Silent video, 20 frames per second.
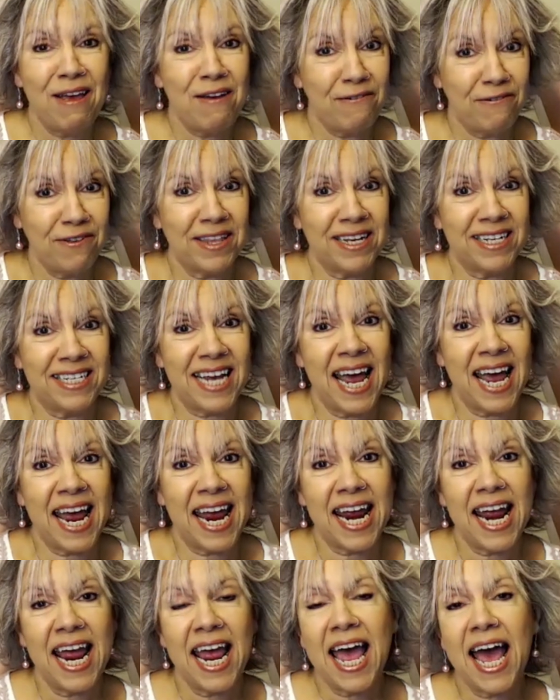for the
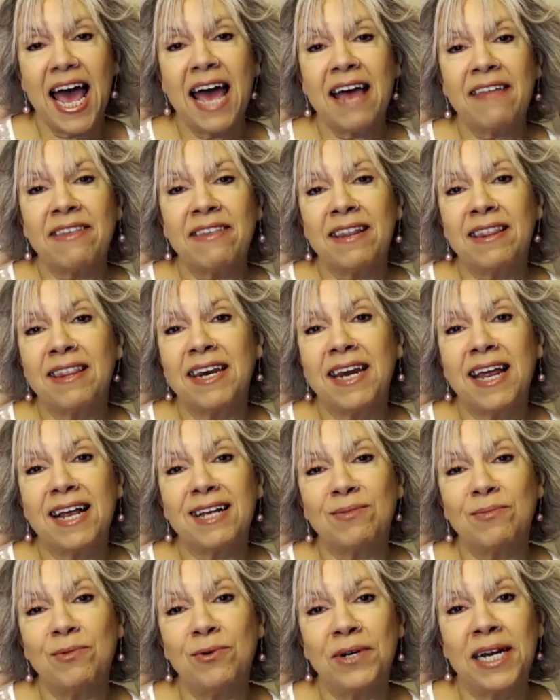day. And then the
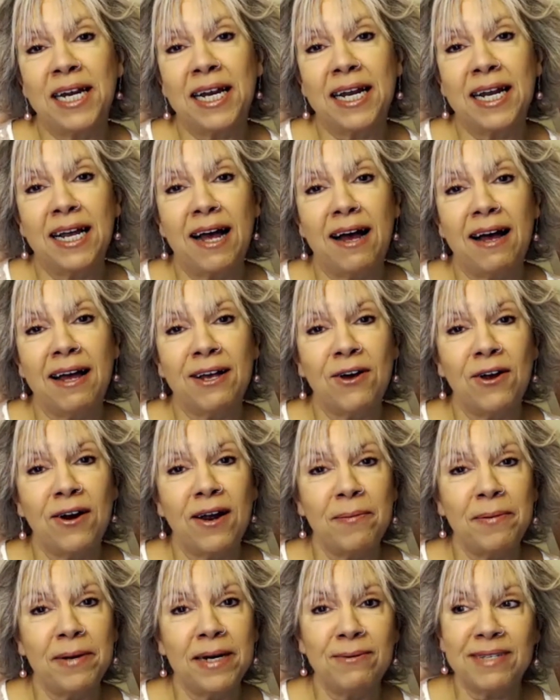next morning I got
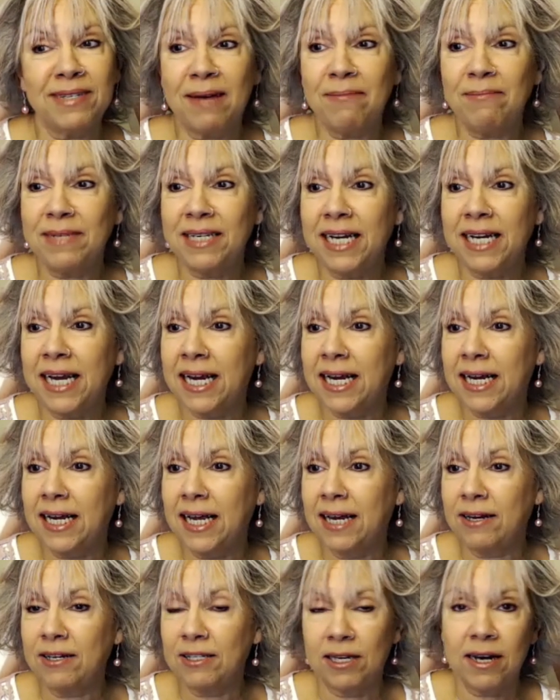up and it was empty,
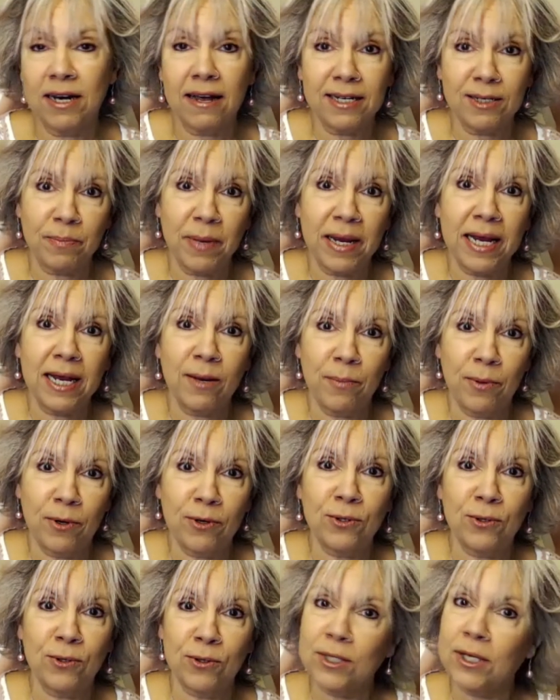and it's a nice pink
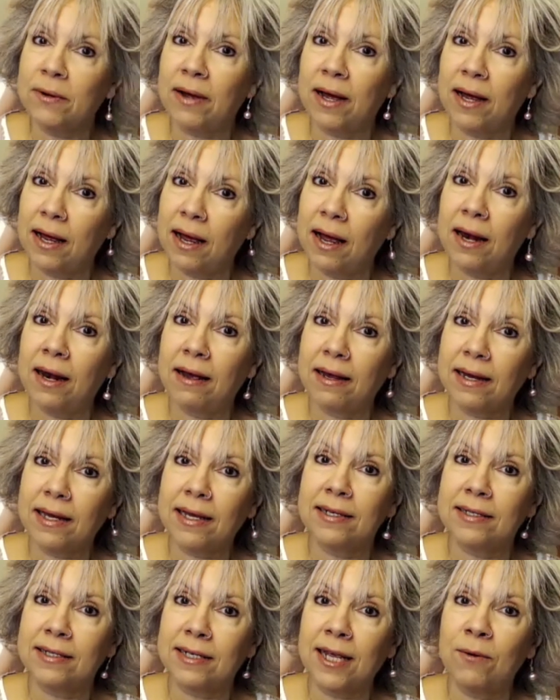bottle. So I like
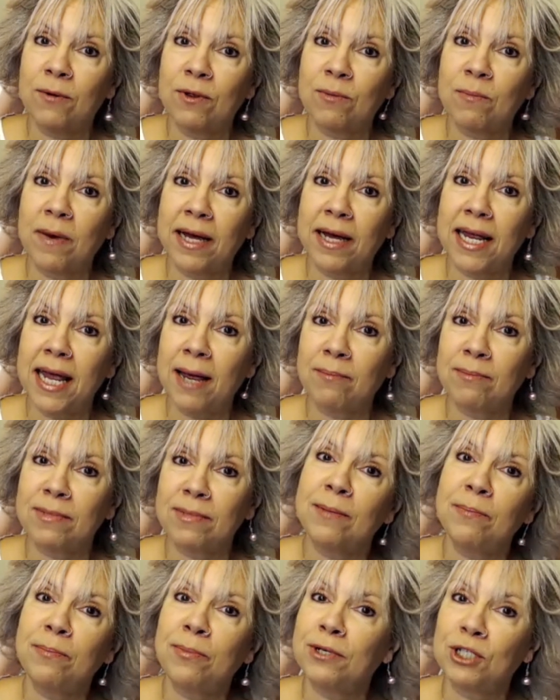it to go with my
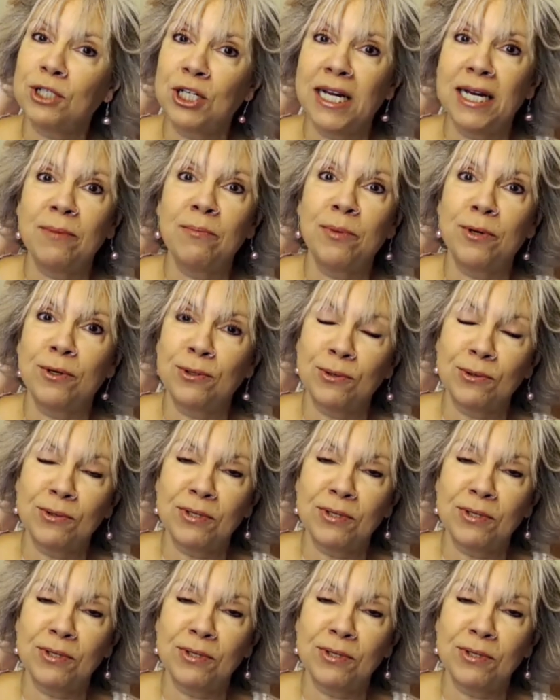empty gin bottle